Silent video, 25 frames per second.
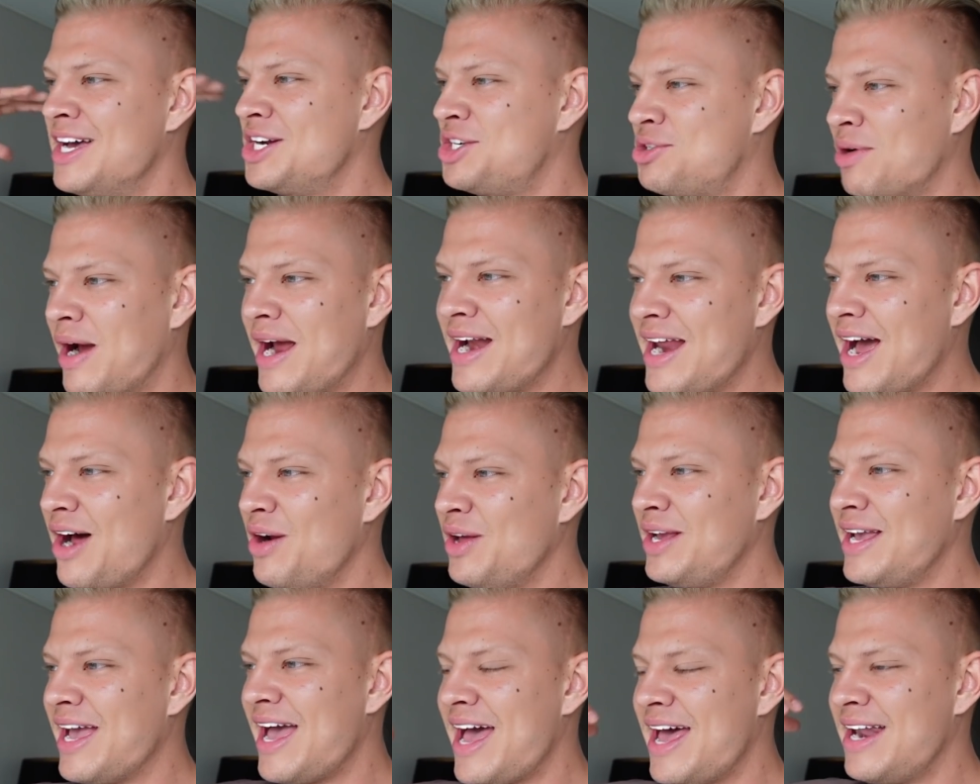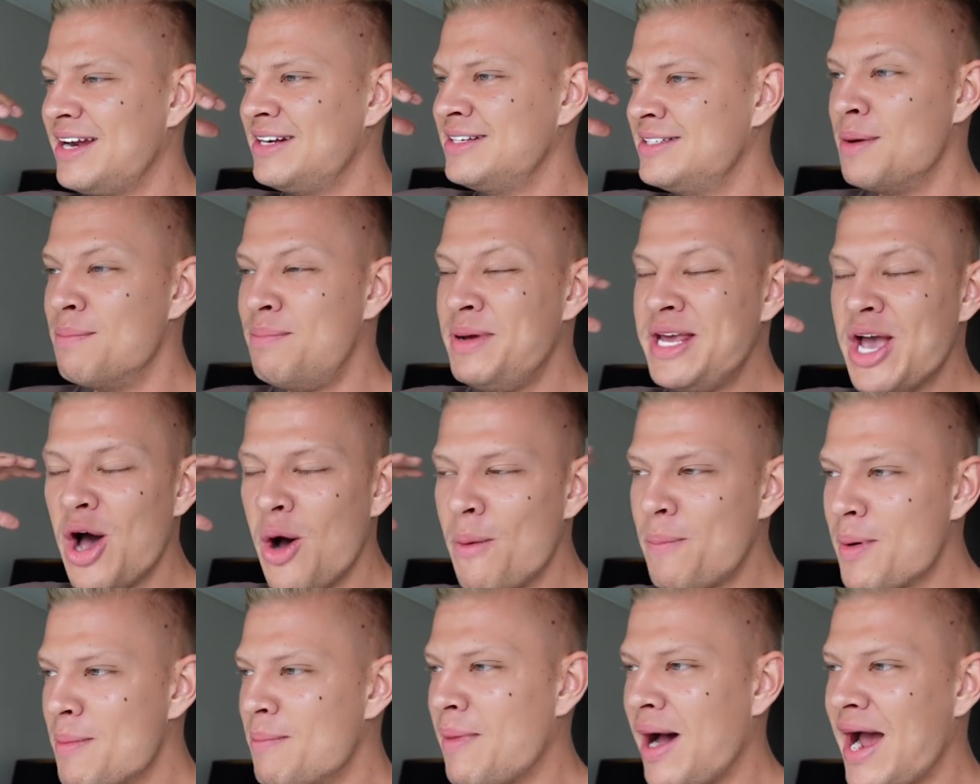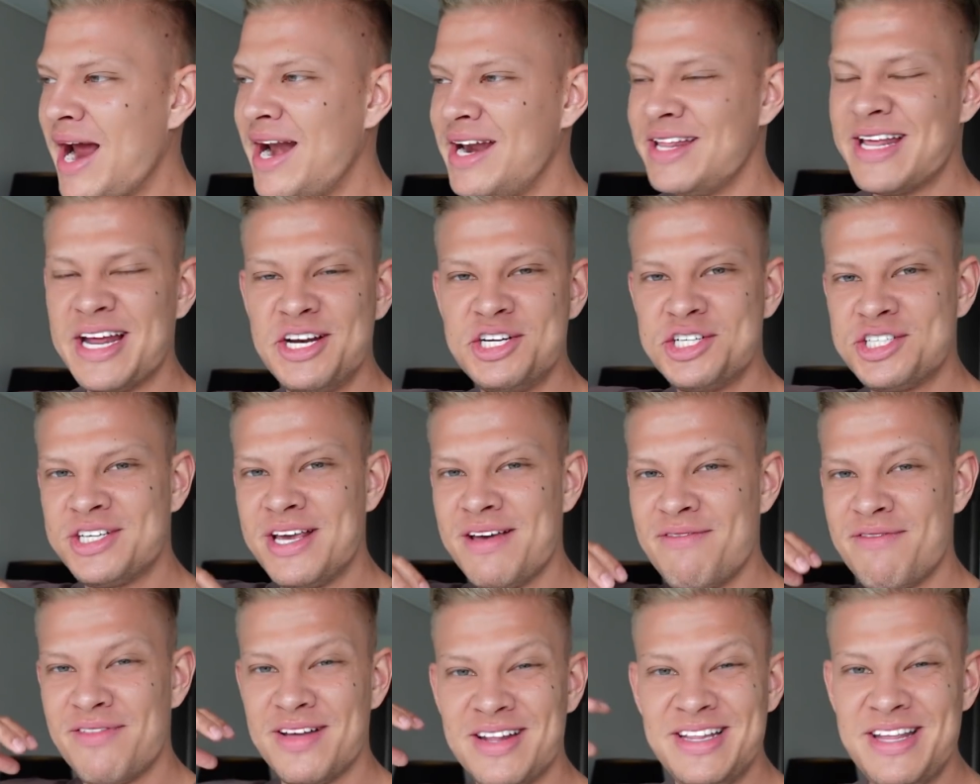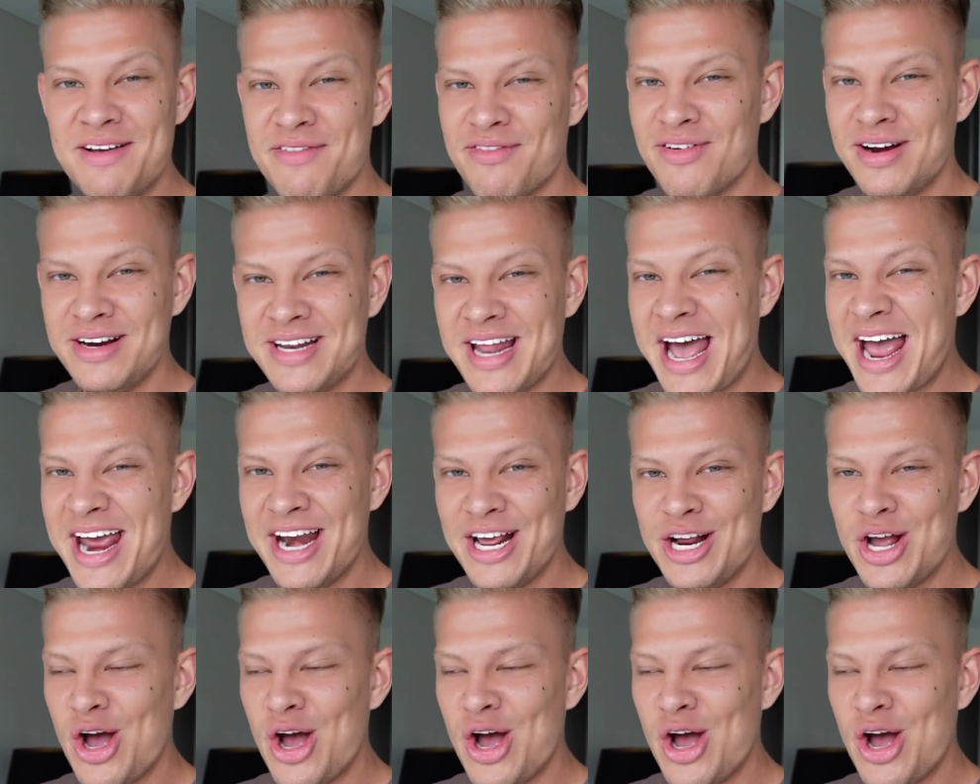try it out again, be open-minded, and just give a different diet a